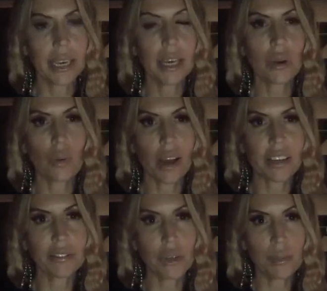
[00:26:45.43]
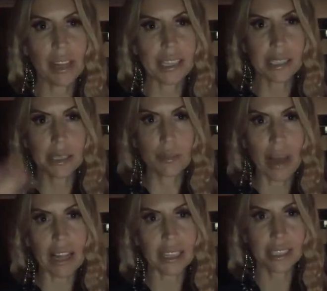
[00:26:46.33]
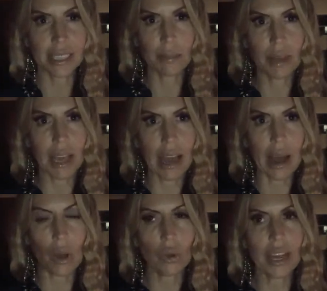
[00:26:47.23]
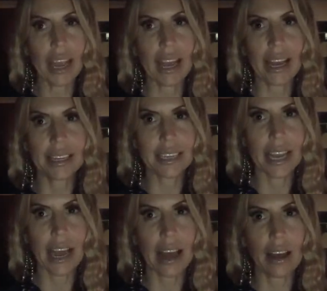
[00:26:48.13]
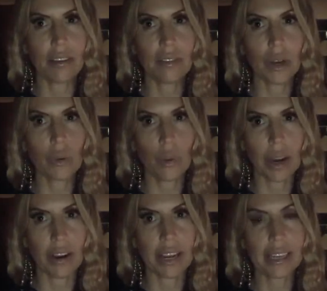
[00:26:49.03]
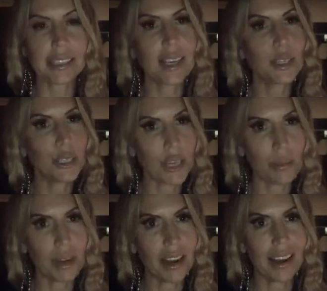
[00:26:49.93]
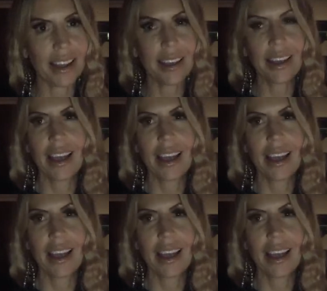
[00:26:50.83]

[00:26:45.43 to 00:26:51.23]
in quite a few places balancing me out, and I have Aquarius and Gemini.